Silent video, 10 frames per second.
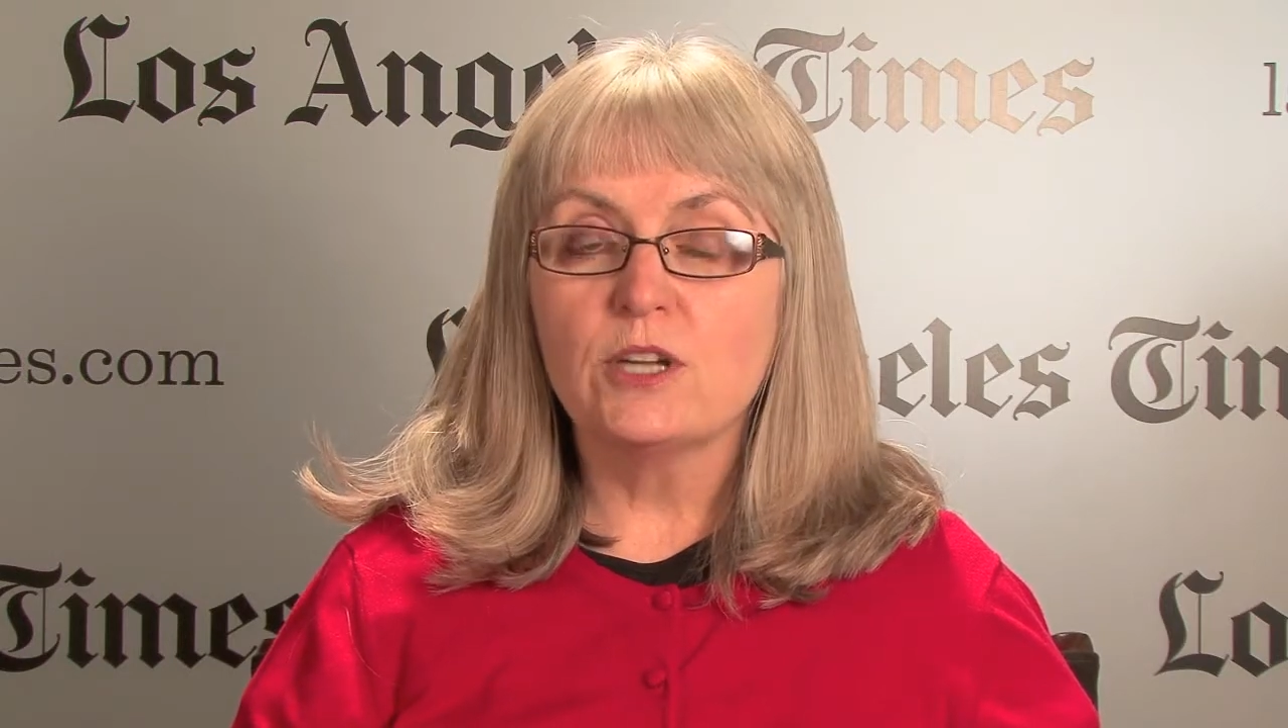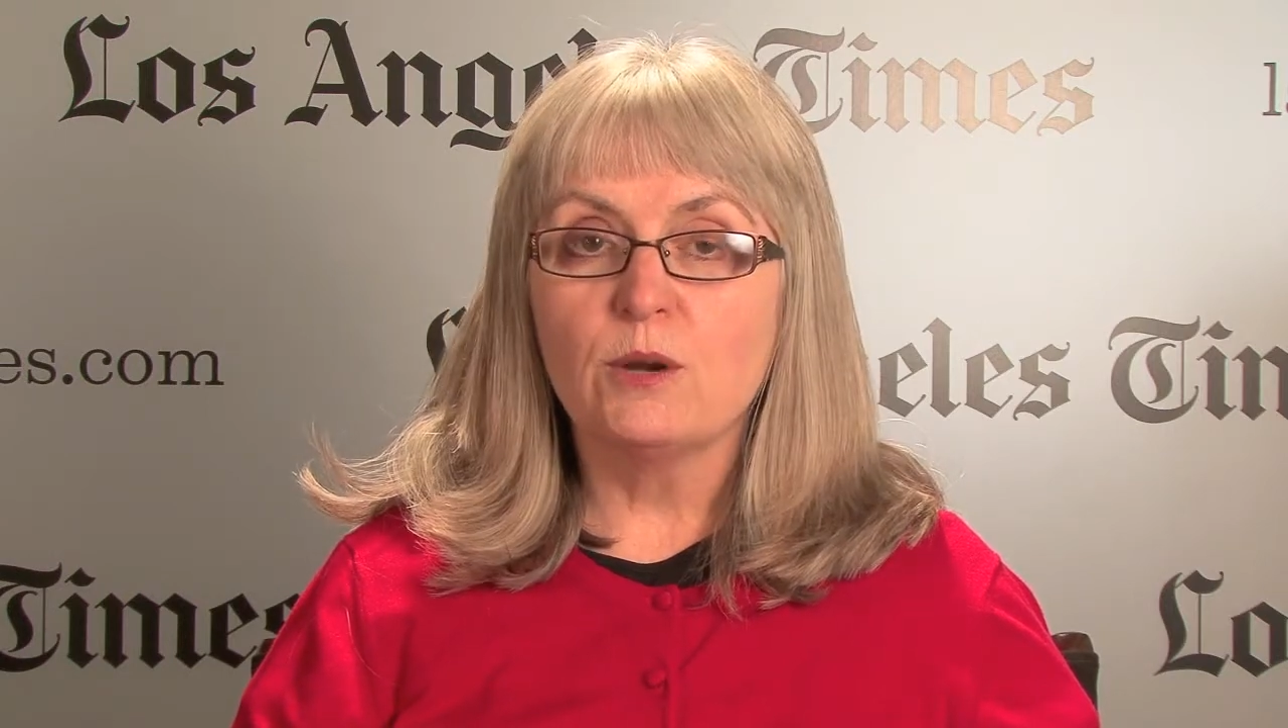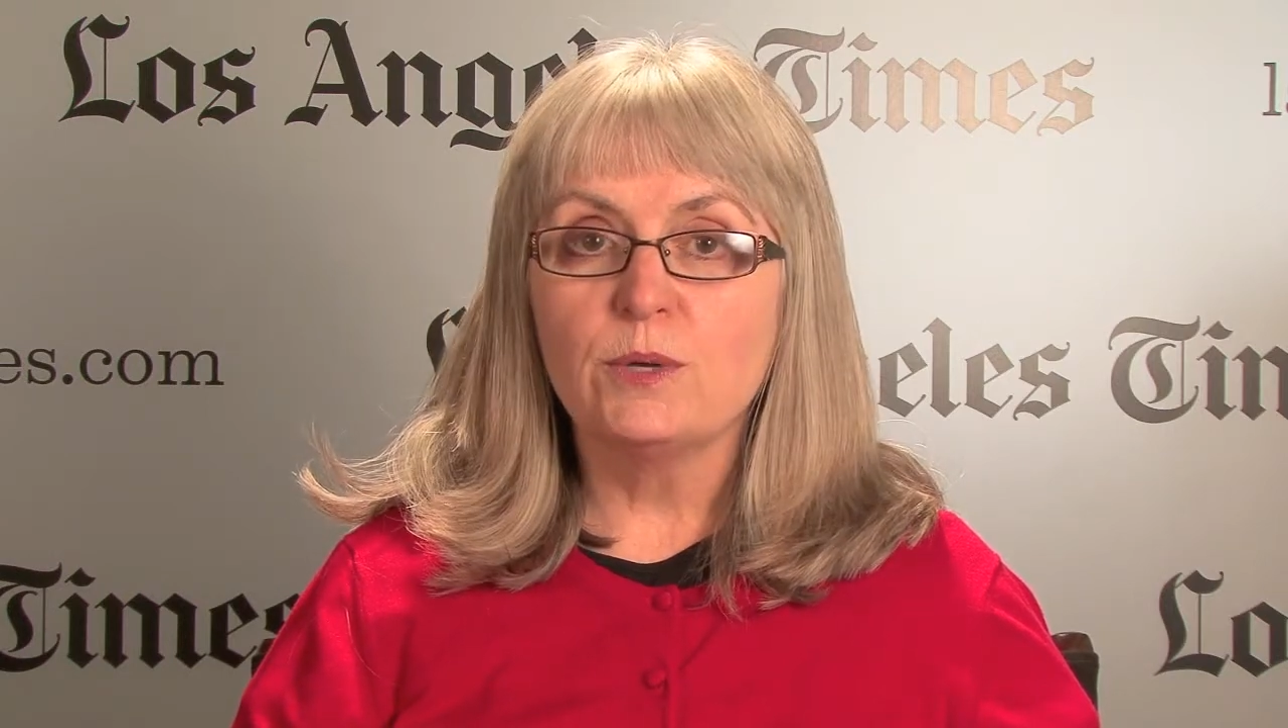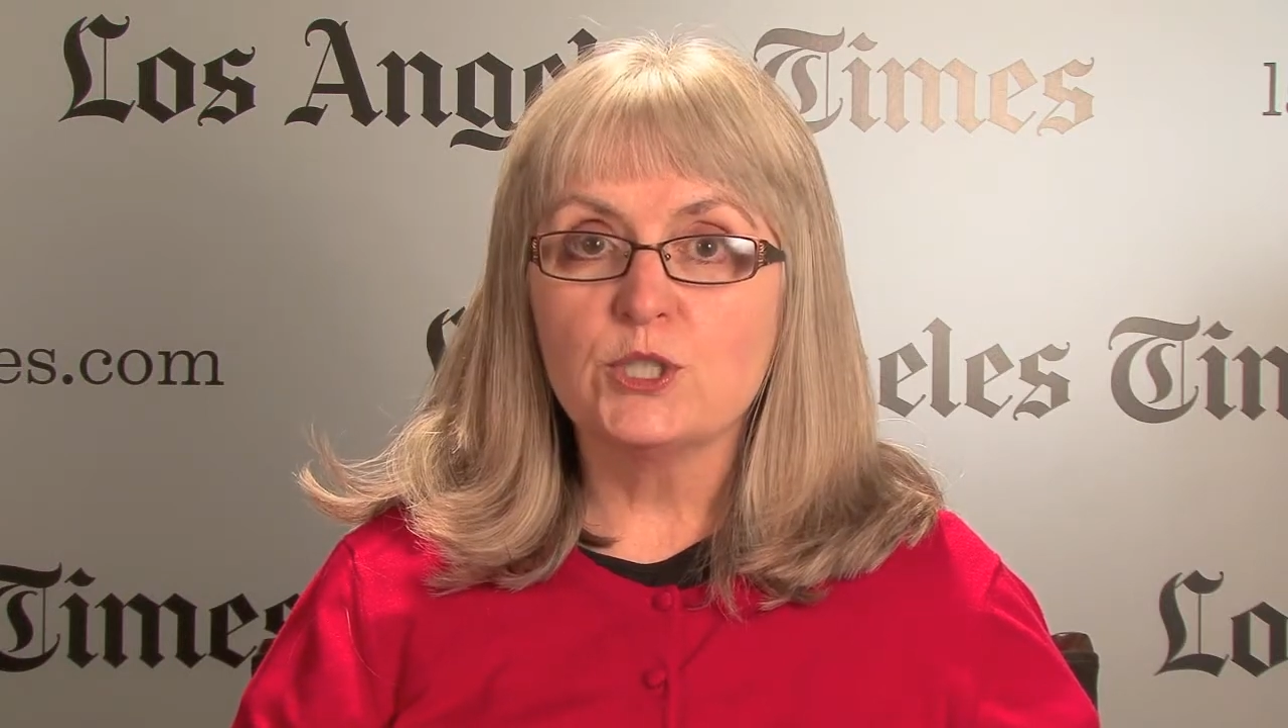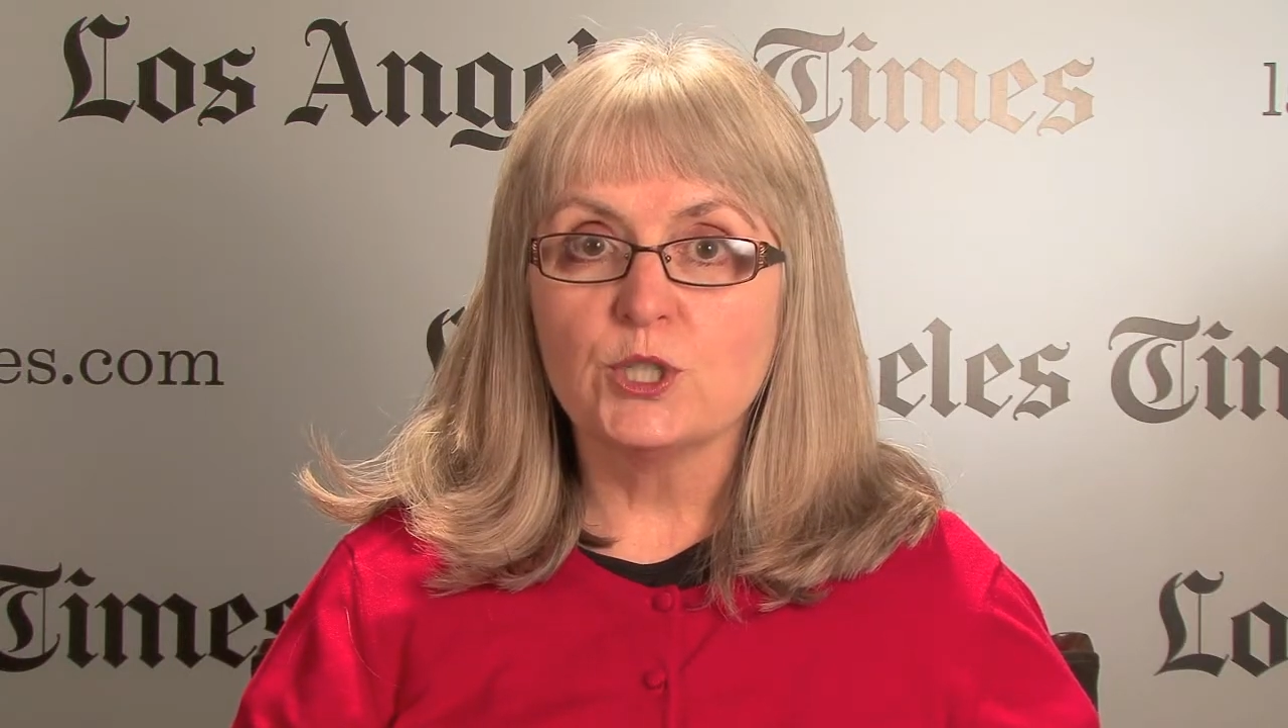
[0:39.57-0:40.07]
got
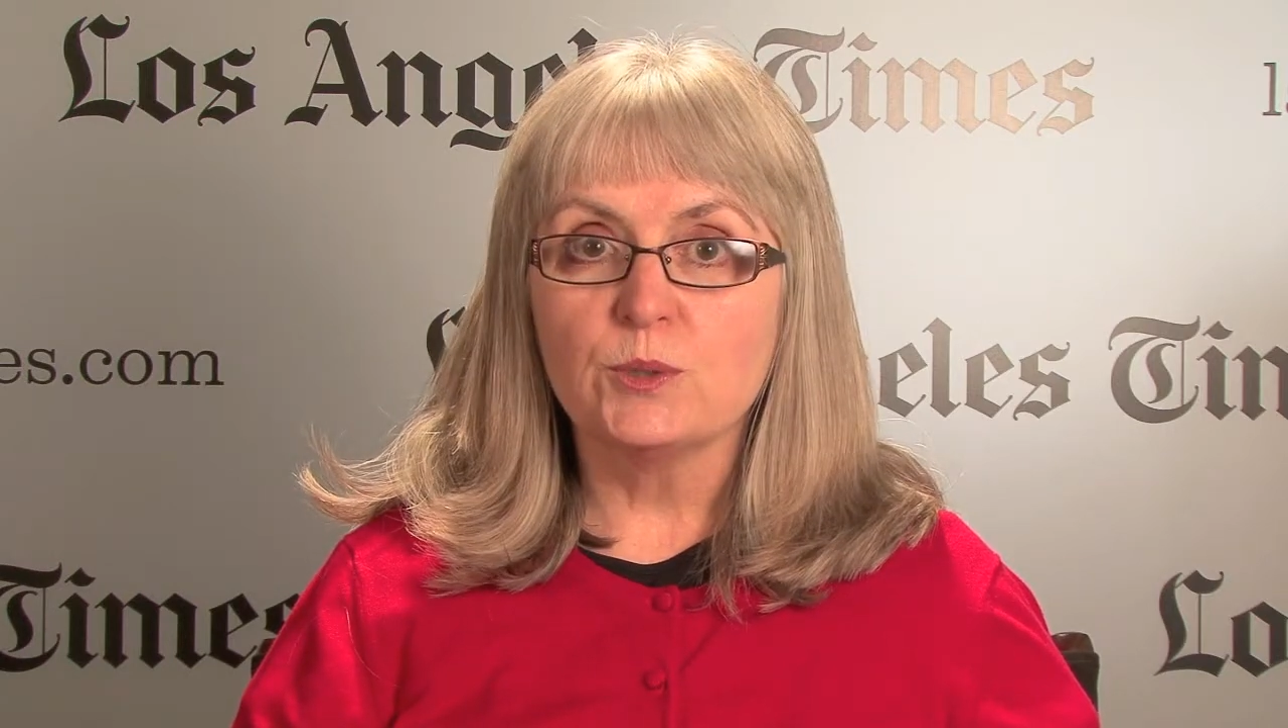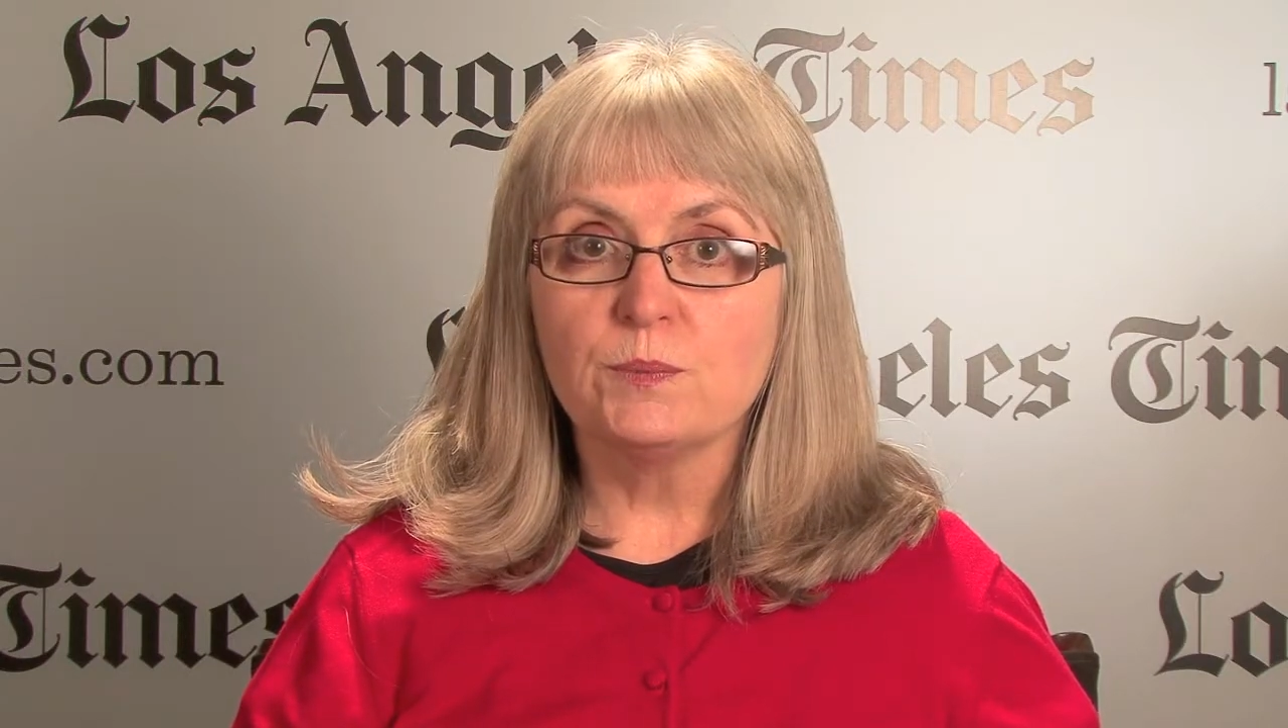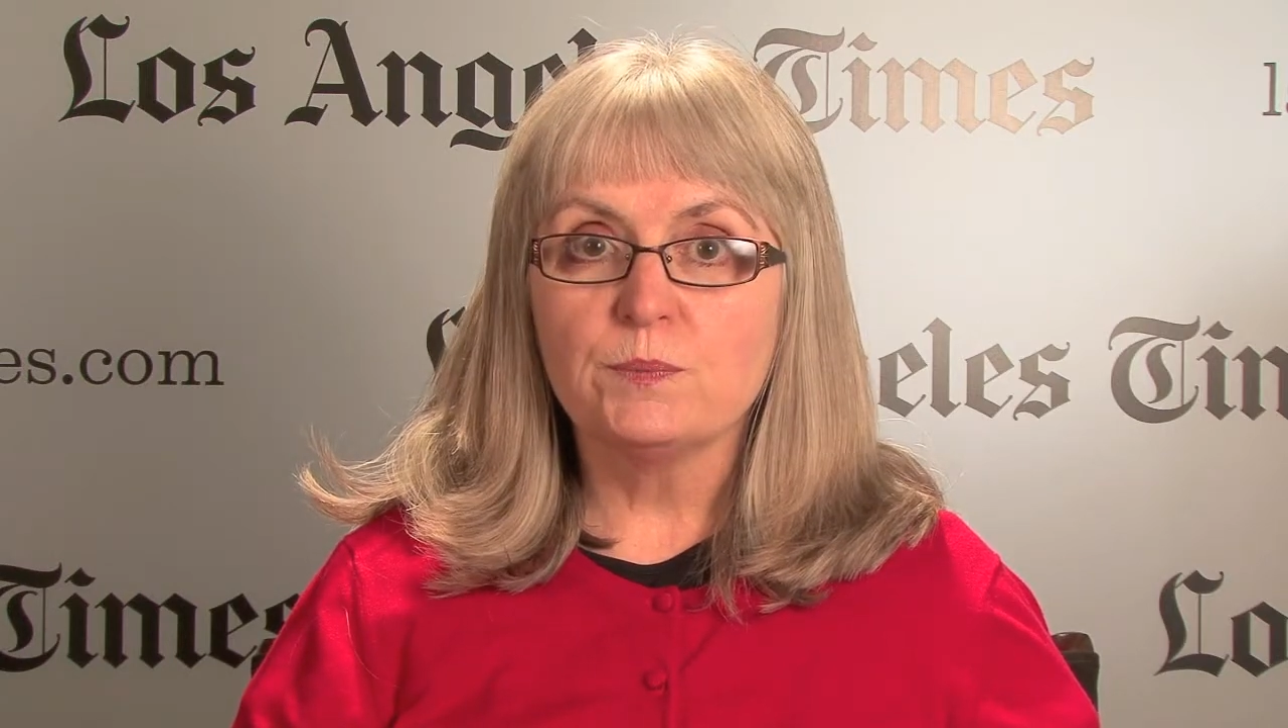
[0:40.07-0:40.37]
richer.